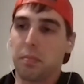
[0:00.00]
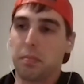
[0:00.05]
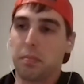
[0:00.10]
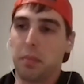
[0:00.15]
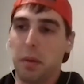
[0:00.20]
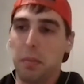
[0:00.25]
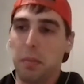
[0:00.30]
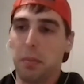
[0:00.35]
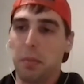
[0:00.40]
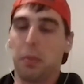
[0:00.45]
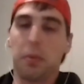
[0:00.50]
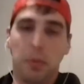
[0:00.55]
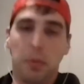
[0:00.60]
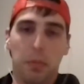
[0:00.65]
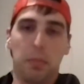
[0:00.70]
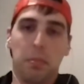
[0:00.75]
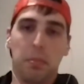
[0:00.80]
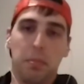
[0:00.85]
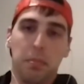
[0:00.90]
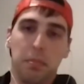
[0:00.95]
people
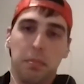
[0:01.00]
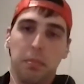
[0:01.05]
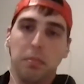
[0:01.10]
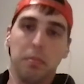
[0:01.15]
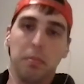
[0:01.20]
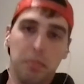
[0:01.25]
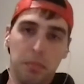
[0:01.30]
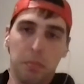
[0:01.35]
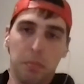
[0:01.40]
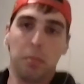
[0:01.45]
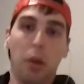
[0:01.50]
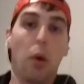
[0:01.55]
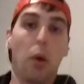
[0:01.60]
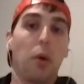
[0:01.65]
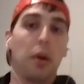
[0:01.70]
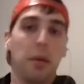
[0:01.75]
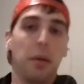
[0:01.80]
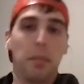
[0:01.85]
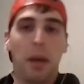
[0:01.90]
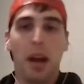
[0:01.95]
are
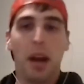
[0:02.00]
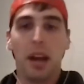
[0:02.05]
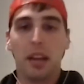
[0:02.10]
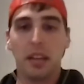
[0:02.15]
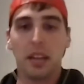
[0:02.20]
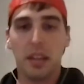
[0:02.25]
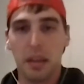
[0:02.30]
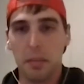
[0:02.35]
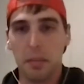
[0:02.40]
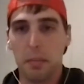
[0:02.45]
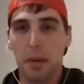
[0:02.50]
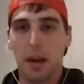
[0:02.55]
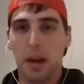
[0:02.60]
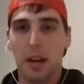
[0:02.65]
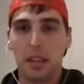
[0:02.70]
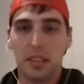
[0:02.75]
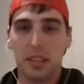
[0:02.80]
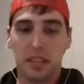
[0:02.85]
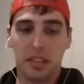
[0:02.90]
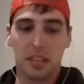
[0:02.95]
blowing up my
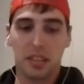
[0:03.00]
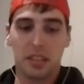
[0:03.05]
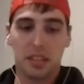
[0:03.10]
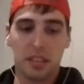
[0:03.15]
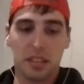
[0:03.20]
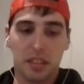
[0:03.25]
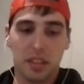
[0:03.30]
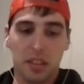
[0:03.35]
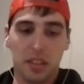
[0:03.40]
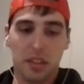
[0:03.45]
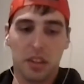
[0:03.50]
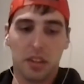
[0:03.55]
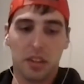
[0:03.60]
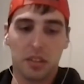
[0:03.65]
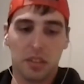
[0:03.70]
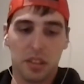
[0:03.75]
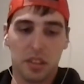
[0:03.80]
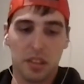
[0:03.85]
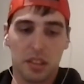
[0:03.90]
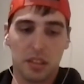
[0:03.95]
inbox,
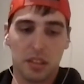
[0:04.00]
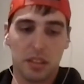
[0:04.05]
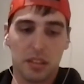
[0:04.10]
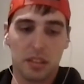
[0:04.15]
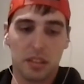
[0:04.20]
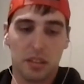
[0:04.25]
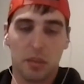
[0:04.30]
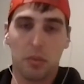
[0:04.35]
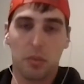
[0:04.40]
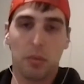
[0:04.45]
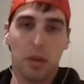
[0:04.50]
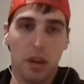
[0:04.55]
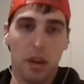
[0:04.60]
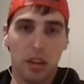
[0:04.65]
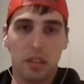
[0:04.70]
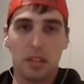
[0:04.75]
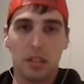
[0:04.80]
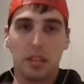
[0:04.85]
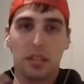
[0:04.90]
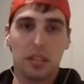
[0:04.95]
to
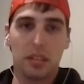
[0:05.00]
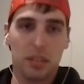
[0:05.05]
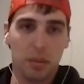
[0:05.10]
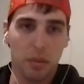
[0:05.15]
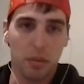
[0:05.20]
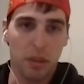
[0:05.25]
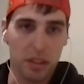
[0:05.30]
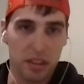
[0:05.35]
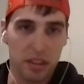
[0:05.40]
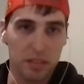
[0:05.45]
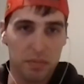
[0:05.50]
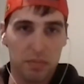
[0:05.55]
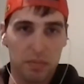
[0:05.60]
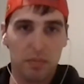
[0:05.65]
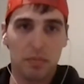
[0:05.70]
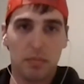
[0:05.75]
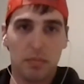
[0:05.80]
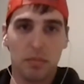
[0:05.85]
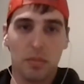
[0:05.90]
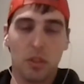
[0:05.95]
want to
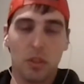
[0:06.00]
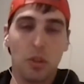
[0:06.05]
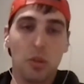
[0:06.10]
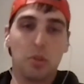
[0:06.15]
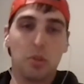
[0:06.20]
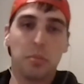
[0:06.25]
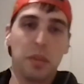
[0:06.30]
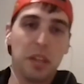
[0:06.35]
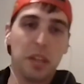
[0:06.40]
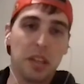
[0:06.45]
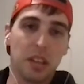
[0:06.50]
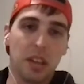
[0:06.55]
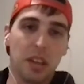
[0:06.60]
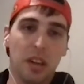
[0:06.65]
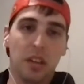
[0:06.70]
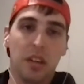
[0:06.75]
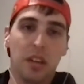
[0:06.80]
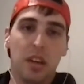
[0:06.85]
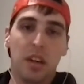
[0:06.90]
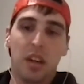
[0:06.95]
use me,
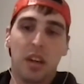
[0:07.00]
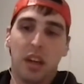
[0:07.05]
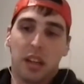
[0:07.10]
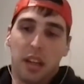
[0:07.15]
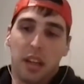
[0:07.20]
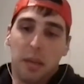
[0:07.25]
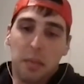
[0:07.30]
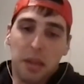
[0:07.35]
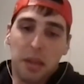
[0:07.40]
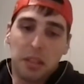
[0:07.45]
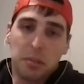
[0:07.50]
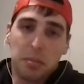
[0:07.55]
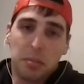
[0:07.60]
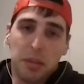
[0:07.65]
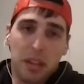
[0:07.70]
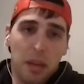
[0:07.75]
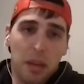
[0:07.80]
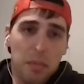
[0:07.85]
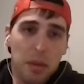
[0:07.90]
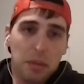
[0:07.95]
and that makes
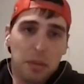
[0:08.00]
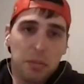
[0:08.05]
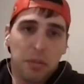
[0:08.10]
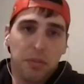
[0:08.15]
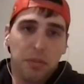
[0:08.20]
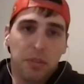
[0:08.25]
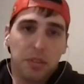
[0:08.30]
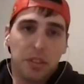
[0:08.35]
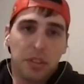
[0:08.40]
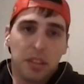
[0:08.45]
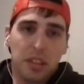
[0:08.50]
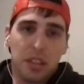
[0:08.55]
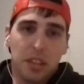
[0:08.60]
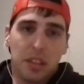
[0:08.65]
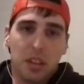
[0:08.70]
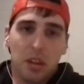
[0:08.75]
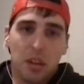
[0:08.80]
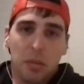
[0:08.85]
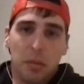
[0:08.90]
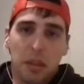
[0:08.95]
me feel good.
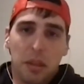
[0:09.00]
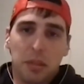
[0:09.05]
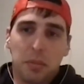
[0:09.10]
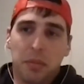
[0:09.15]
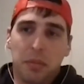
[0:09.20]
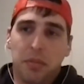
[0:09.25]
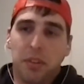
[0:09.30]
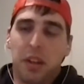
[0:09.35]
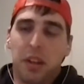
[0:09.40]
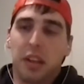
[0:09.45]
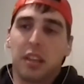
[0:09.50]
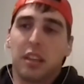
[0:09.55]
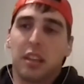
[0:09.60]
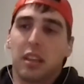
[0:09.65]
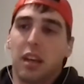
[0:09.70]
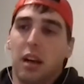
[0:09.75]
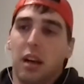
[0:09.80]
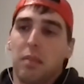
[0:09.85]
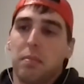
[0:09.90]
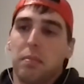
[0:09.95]
It makes me feel like
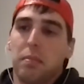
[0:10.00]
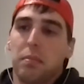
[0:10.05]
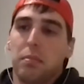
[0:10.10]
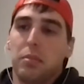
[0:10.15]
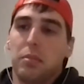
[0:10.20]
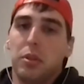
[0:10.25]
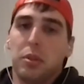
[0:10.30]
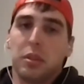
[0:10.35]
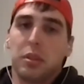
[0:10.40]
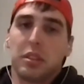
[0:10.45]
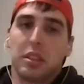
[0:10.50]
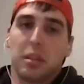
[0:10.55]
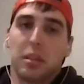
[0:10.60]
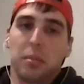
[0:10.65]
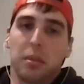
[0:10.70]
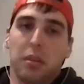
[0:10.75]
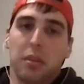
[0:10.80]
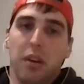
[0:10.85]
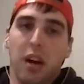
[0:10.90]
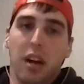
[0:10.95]
I'm doing
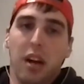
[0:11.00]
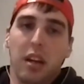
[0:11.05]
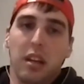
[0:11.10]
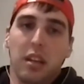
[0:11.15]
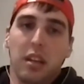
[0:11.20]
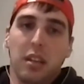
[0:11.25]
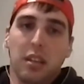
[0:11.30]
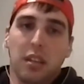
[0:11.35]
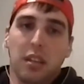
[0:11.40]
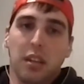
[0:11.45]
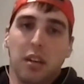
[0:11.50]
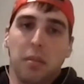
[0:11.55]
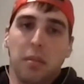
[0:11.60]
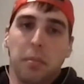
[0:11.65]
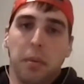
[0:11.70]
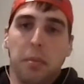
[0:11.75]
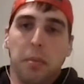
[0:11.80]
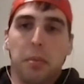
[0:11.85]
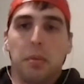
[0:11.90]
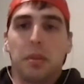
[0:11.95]
something right.
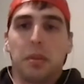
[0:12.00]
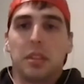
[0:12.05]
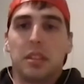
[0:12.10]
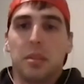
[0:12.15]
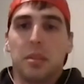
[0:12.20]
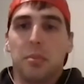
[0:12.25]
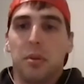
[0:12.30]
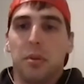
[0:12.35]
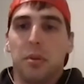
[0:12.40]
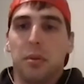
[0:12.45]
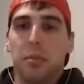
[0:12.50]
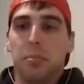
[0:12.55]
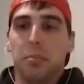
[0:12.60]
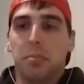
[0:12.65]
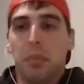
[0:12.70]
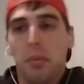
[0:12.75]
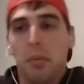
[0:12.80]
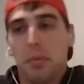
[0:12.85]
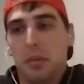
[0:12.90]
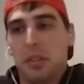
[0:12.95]
People want to see me.
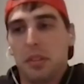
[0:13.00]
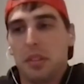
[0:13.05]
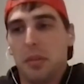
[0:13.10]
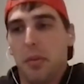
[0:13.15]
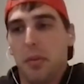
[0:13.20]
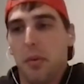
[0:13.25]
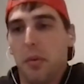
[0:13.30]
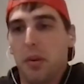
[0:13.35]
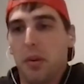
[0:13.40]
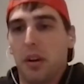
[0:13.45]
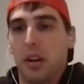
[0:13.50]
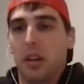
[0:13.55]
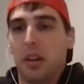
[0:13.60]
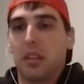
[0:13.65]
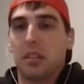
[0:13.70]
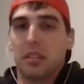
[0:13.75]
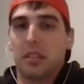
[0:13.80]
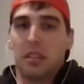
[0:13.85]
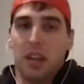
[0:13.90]
People want to see me work.